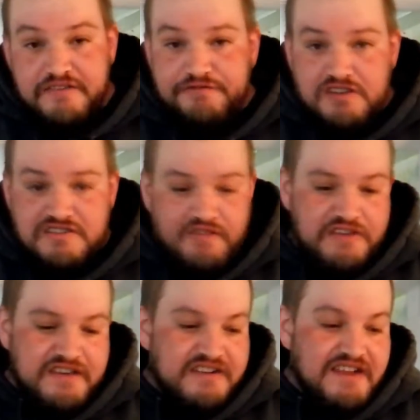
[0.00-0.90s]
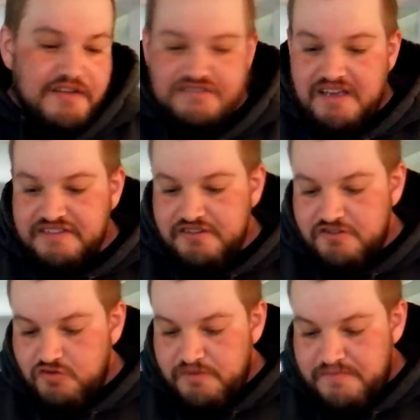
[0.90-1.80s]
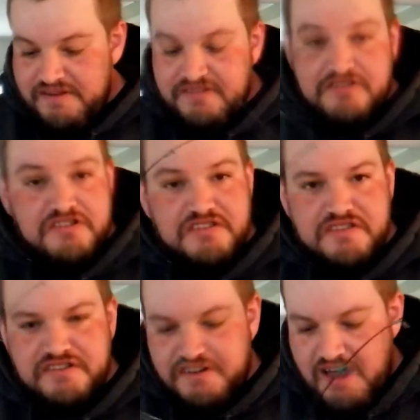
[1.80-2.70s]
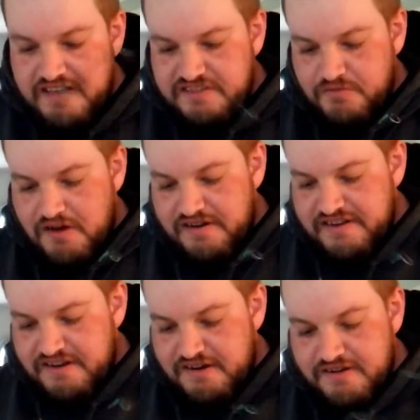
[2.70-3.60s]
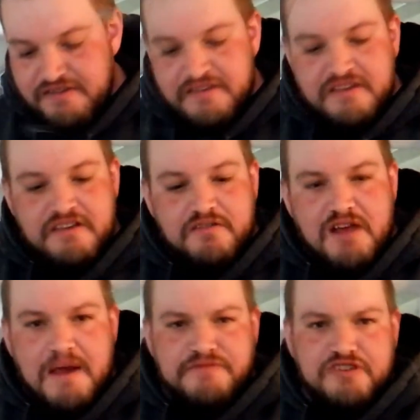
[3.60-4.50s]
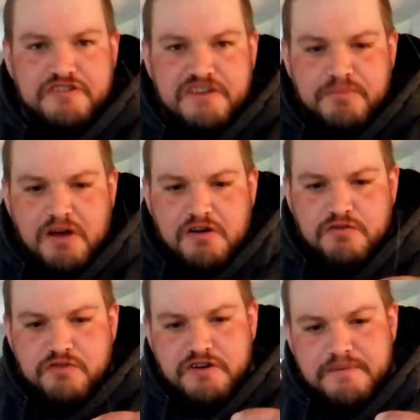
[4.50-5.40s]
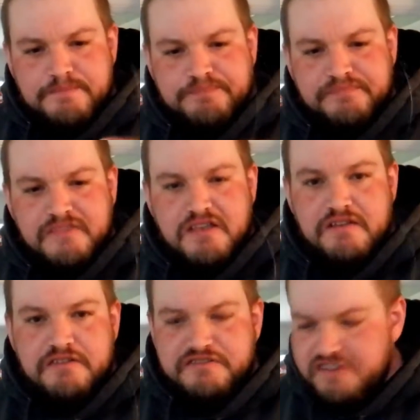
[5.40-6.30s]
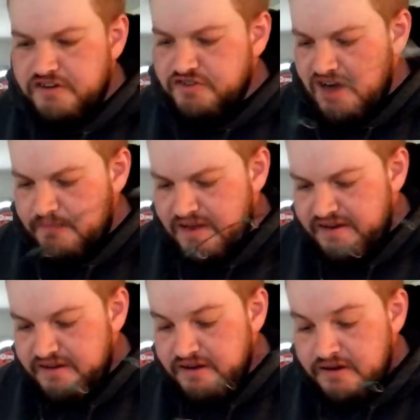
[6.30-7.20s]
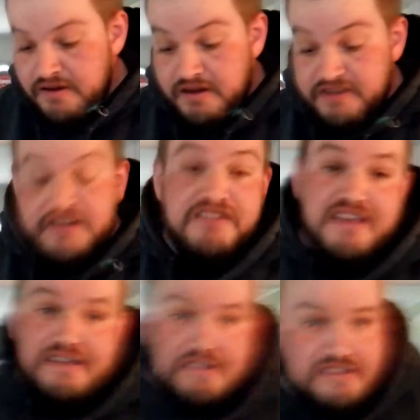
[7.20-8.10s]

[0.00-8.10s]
First of all, you got to downsize your equipment, just using an ice rod here, Rapture and the Barrow worm, a little teardrop head. I'm just going to take you to the